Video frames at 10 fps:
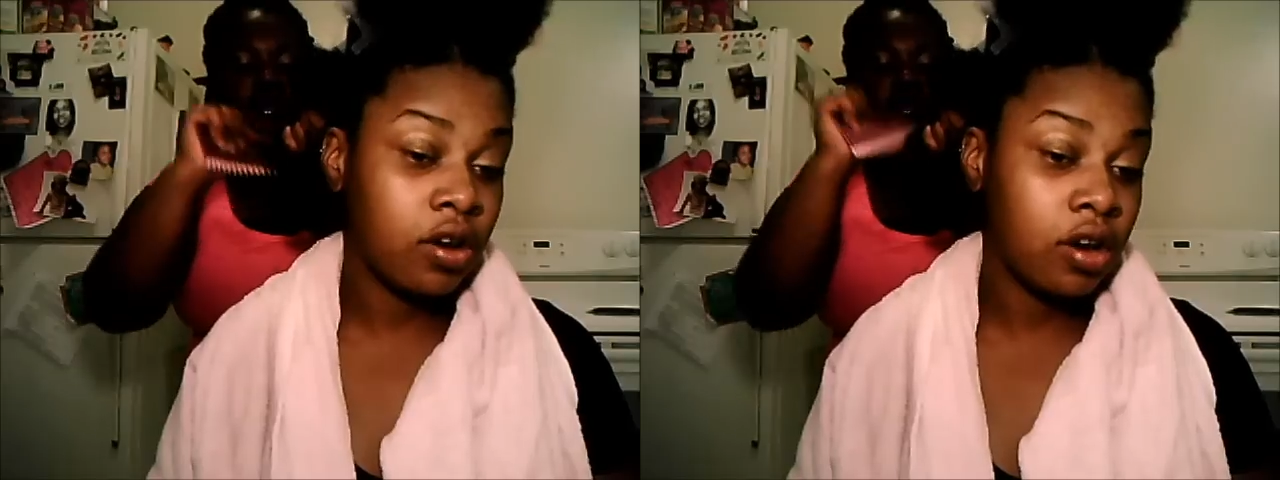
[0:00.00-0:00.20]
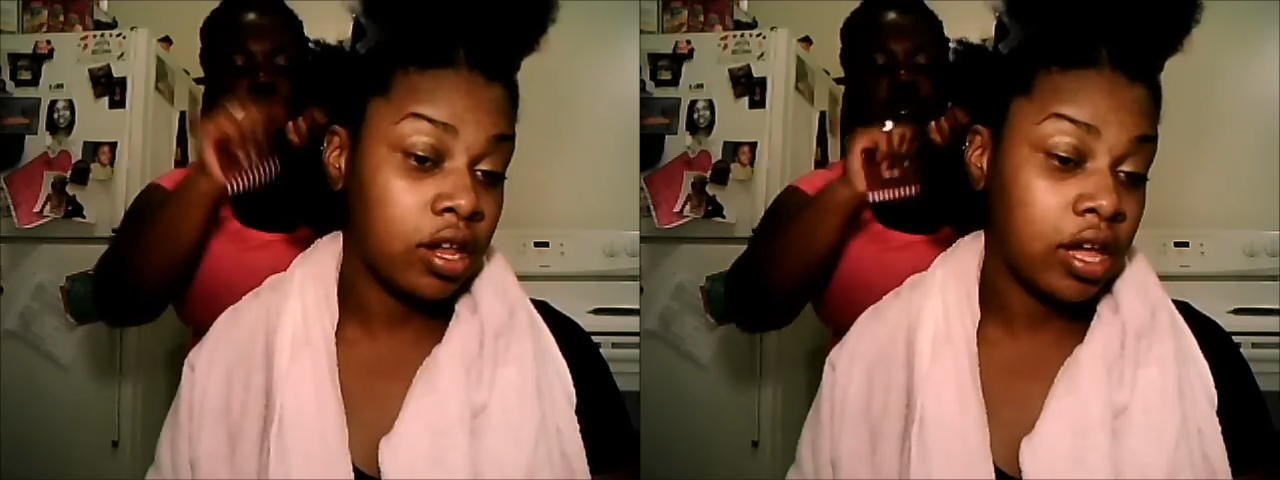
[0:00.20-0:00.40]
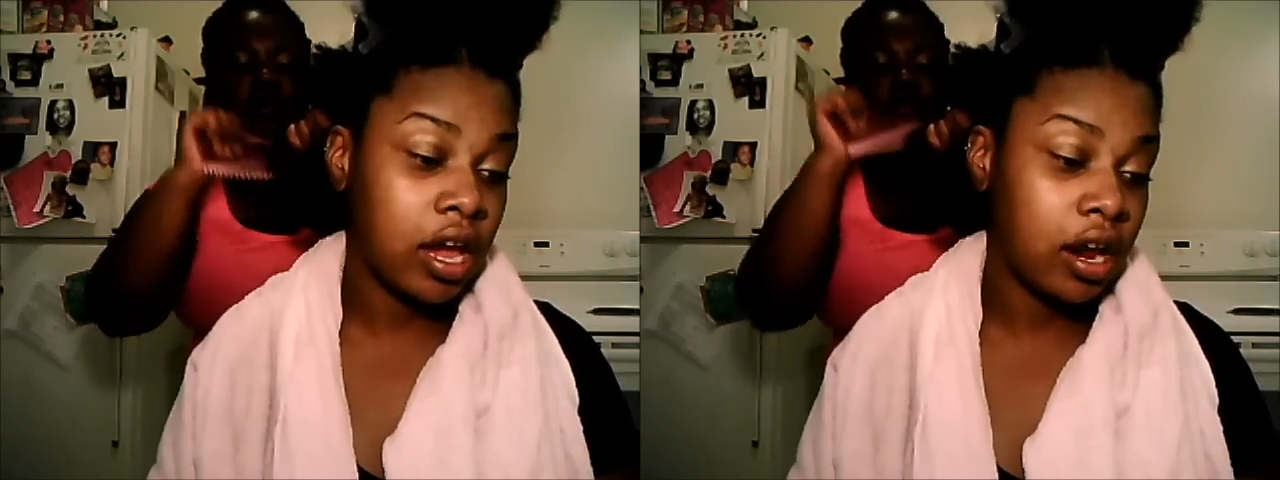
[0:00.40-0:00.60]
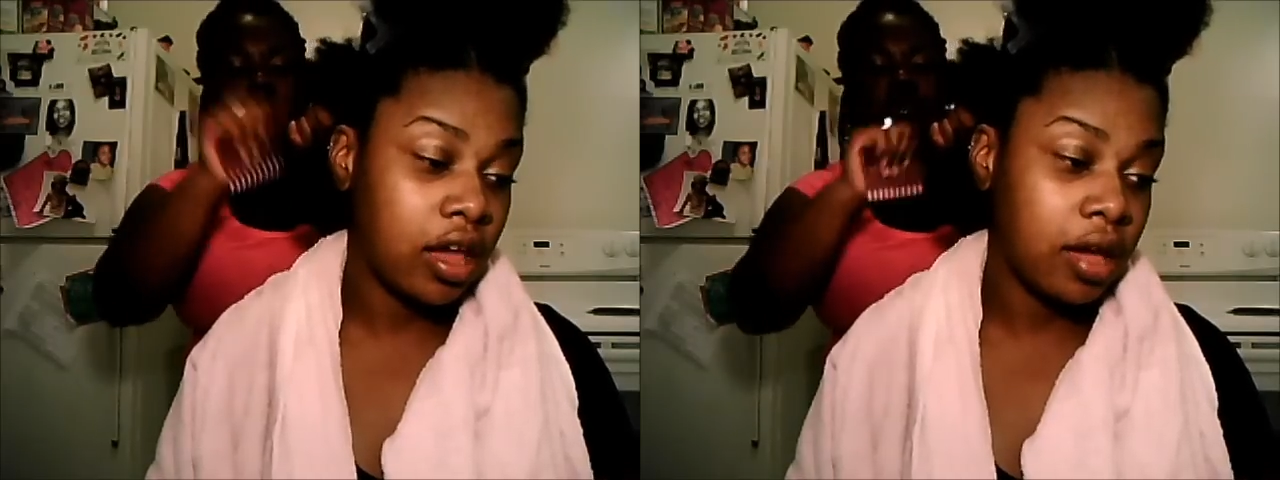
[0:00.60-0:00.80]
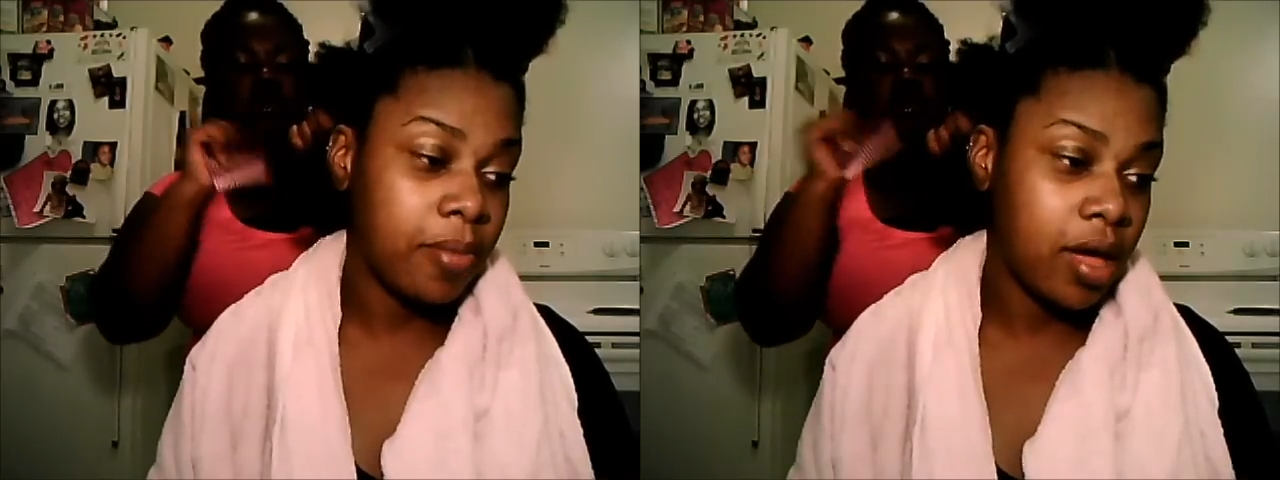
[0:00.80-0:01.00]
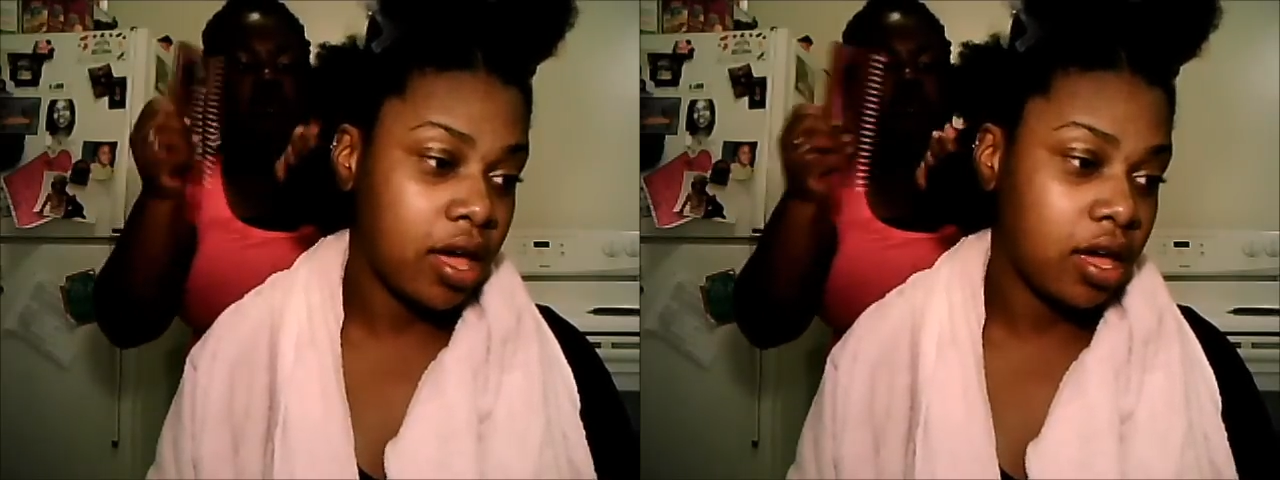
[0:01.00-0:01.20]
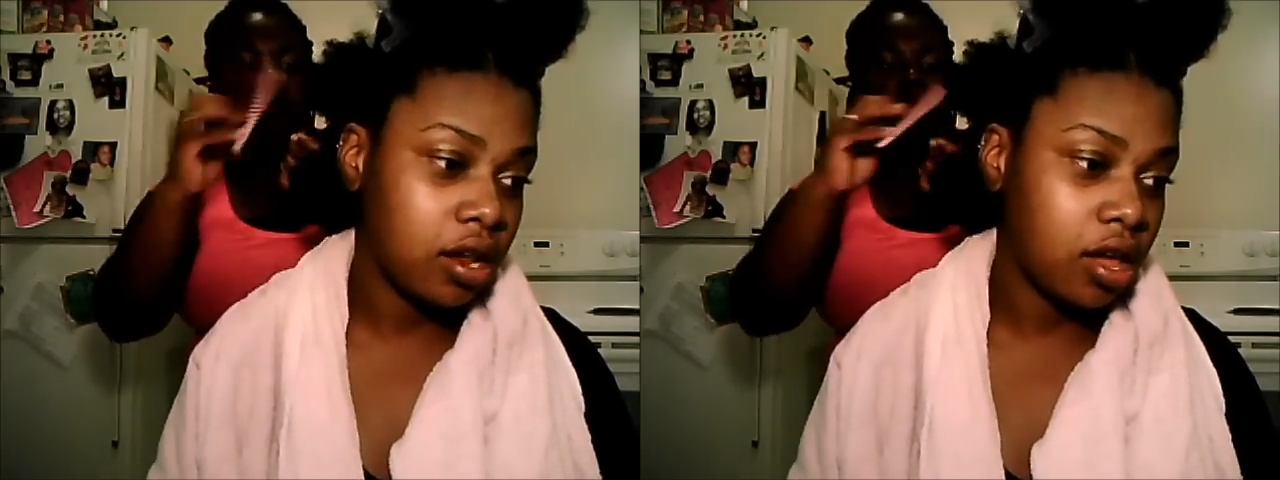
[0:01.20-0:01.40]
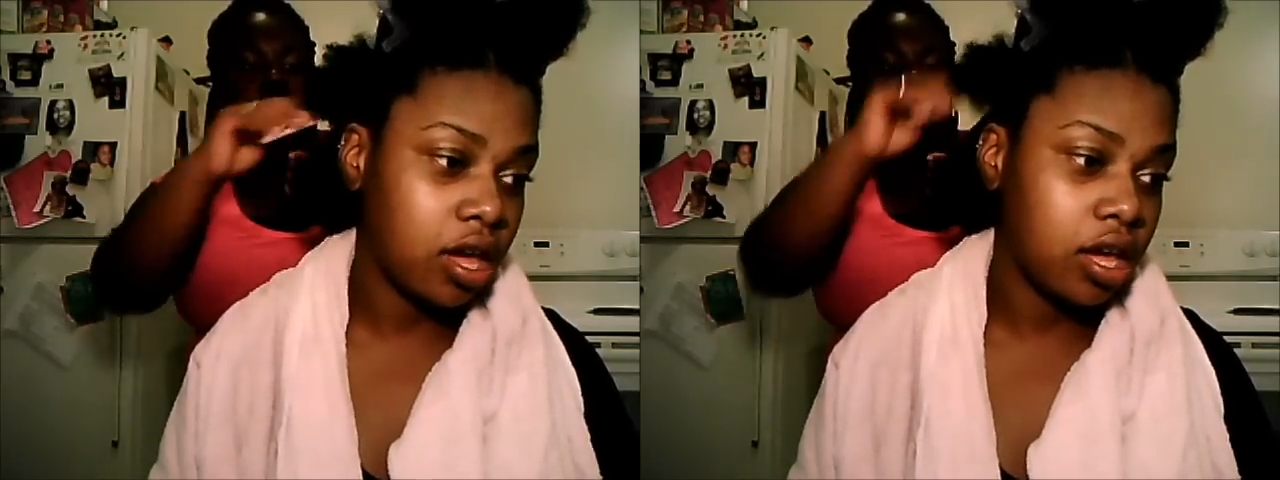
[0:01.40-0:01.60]
Curly hair like mine,
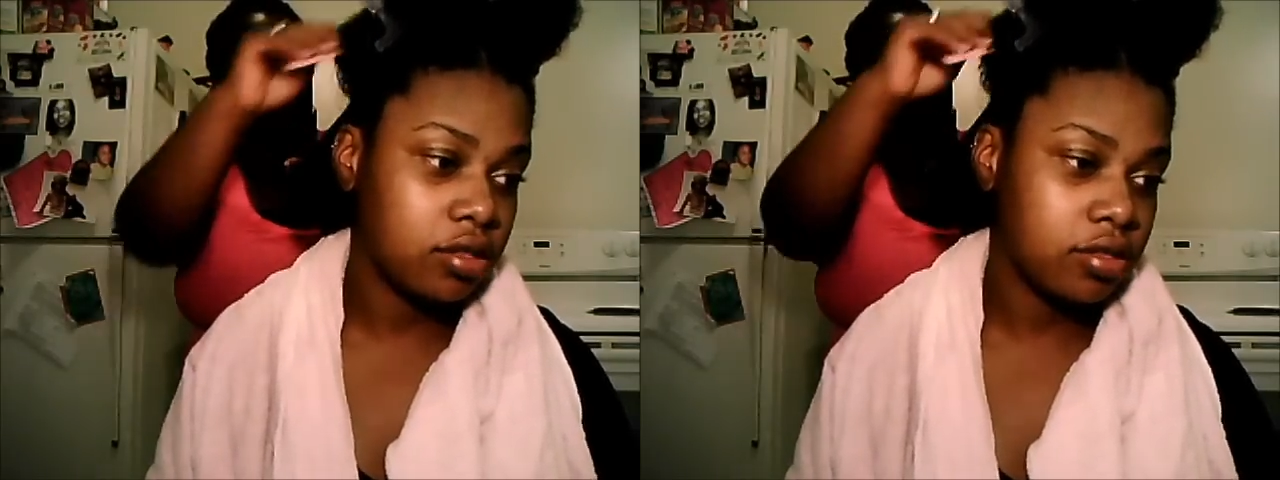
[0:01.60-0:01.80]
like